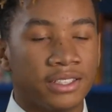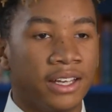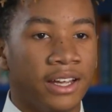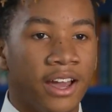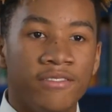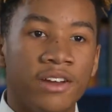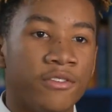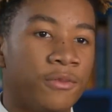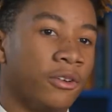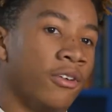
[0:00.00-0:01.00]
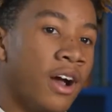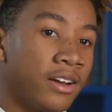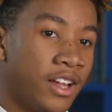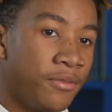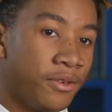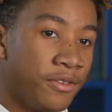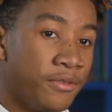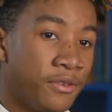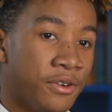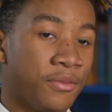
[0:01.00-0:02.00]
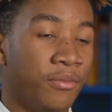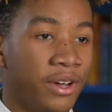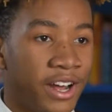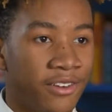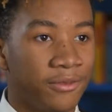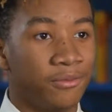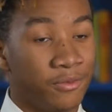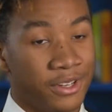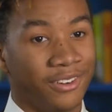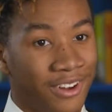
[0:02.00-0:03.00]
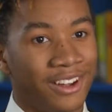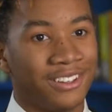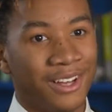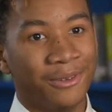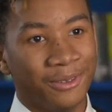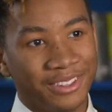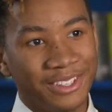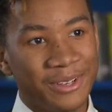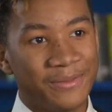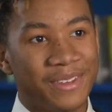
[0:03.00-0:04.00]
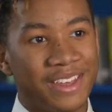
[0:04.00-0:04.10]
Like I've never been rock climbing before, but I went rock climbing with them.